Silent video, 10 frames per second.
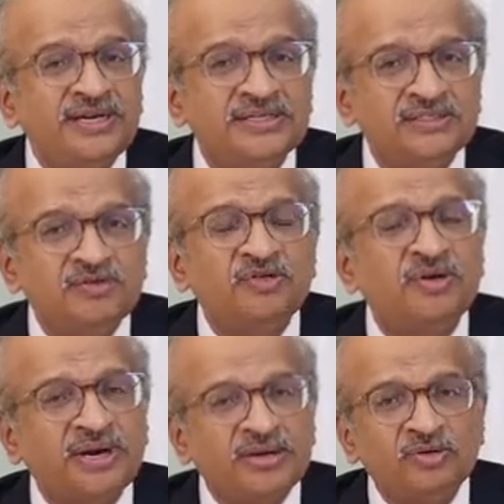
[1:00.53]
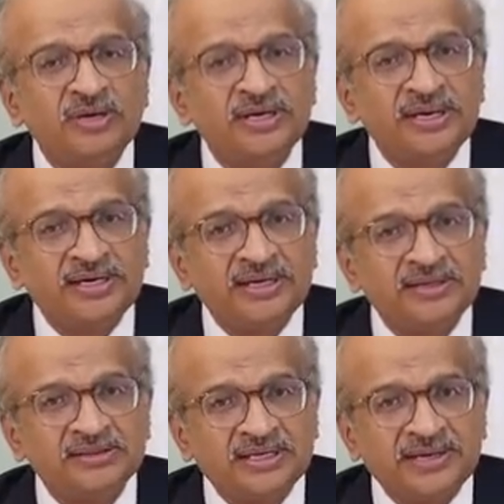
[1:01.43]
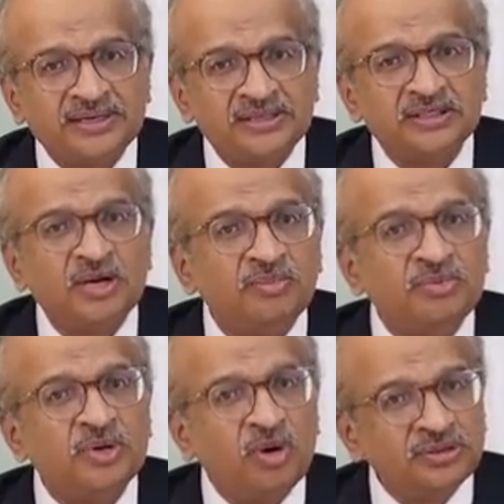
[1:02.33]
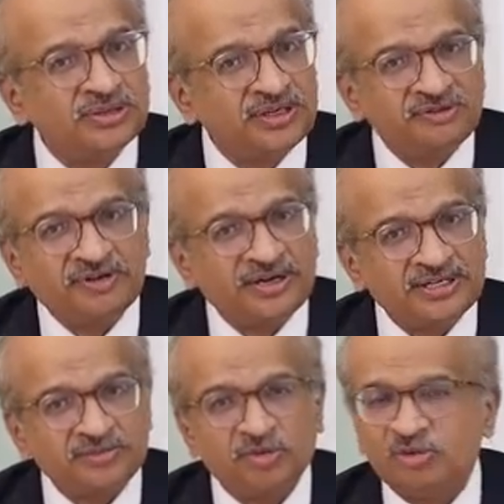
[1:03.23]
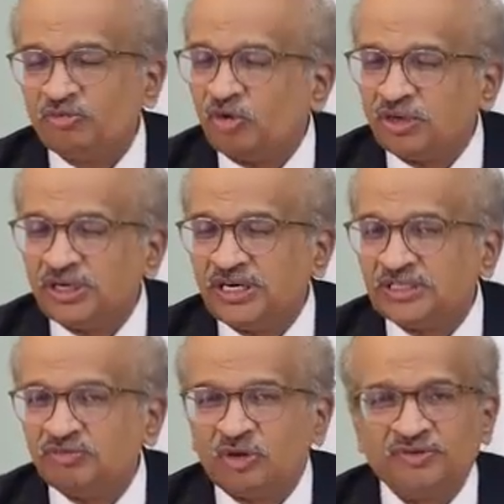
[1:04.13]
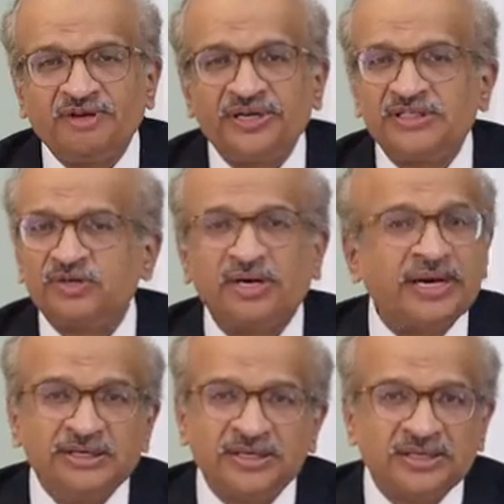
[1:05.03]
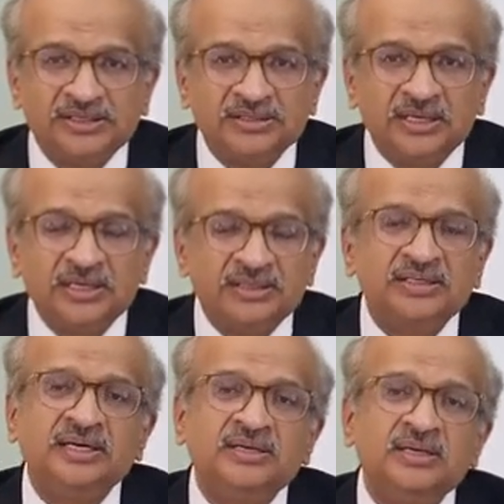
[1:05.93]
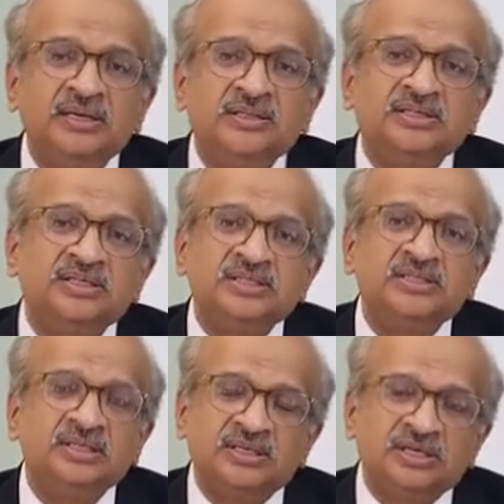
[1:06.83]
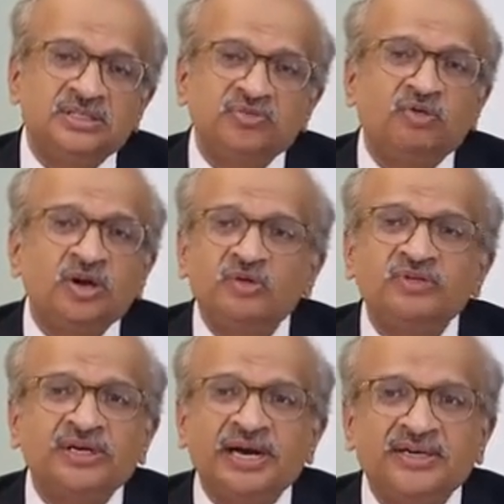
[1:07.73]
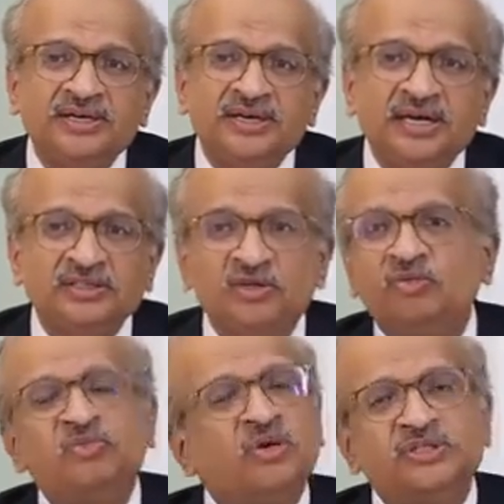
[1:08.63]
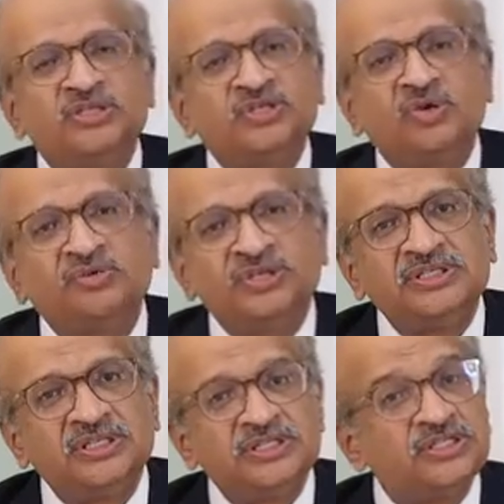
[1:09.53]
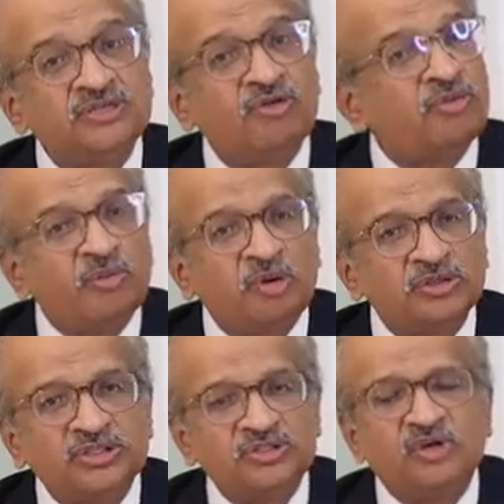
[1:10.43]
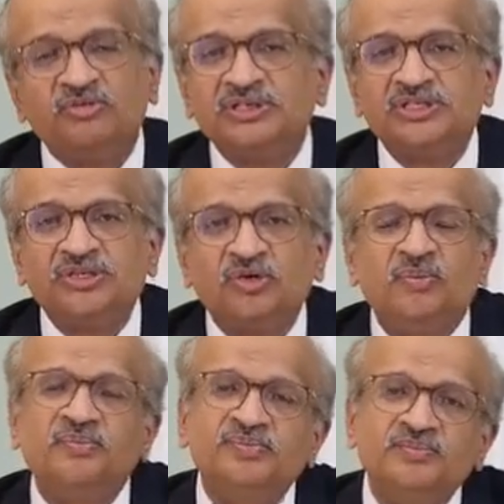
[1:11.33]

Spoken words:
days? If you're regularly getting cycles beyond 35 days, could be 40 days, 45 days, or 90 days, then this is one of the criteria of polycystic ovary, suggestive of a polycystic ovary syndrome.